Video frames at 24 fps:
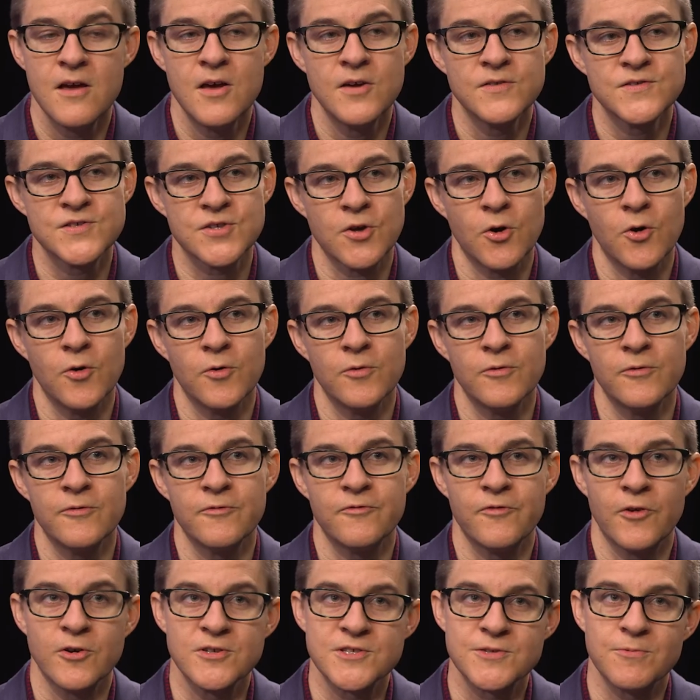So
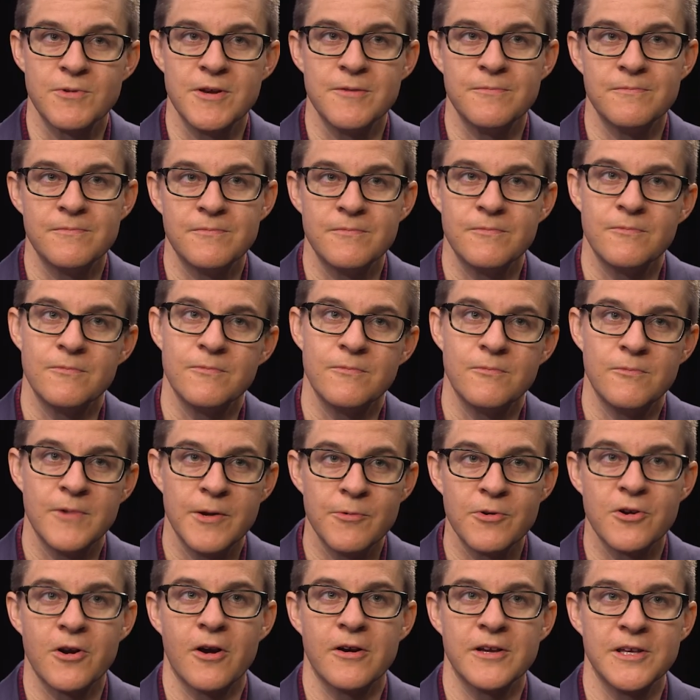first, we
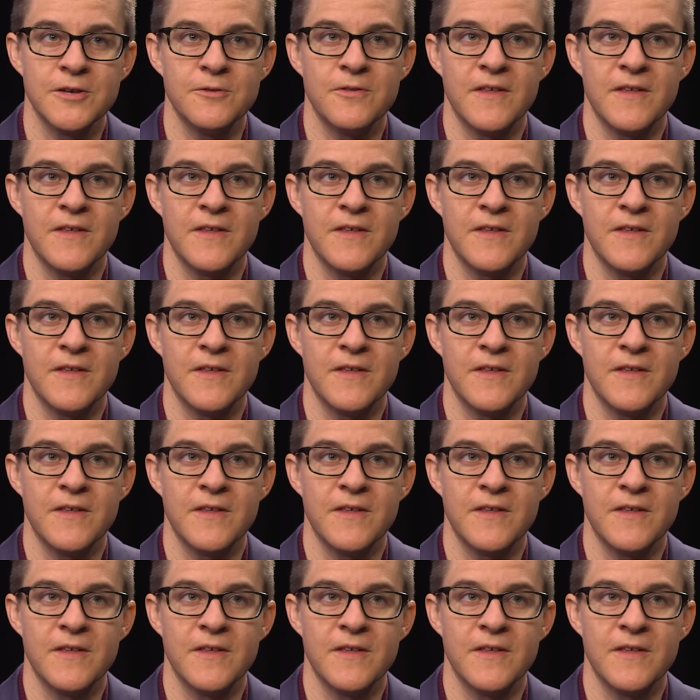would argue